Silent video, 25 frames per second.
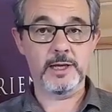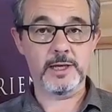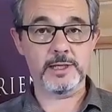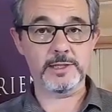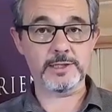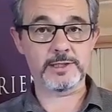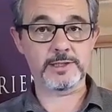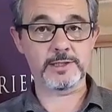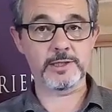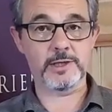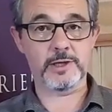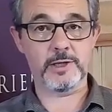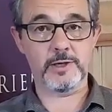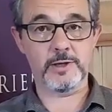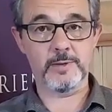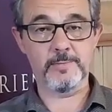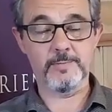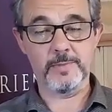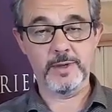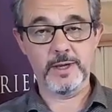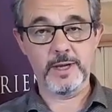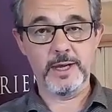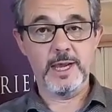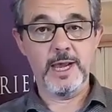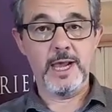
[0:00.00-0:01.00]
a saw.
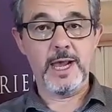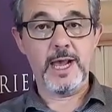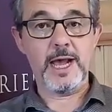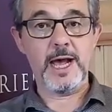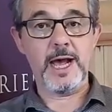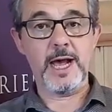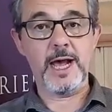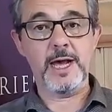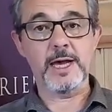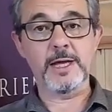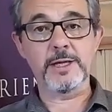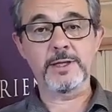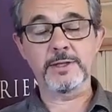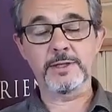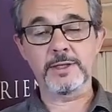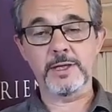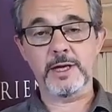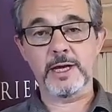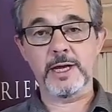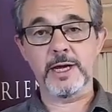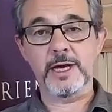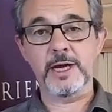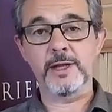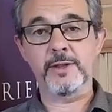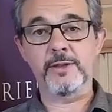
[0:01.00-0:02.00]
And
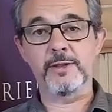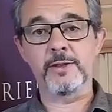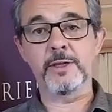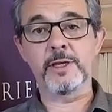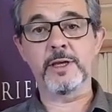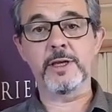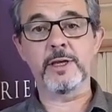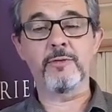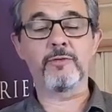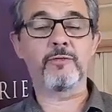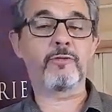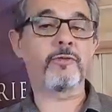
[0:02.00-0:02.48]
the